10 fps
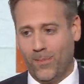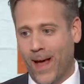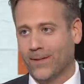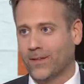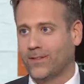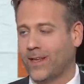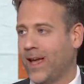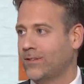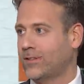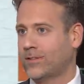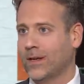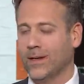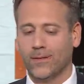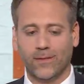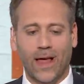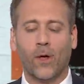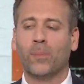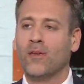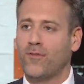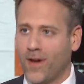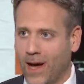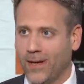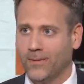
about the Saints they'll be fine.